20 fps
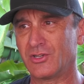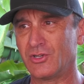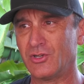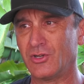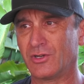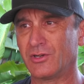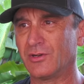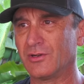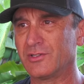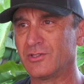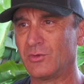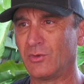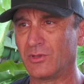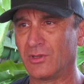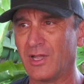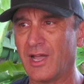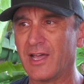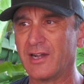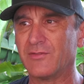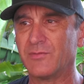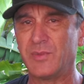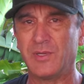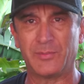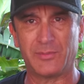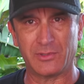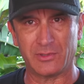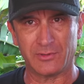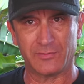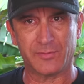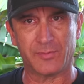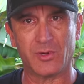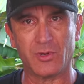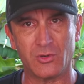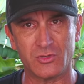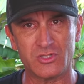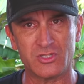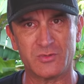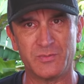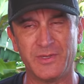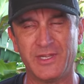cooker to a lot of people who have
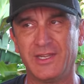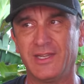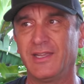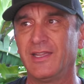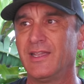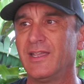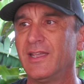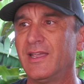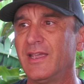approached me,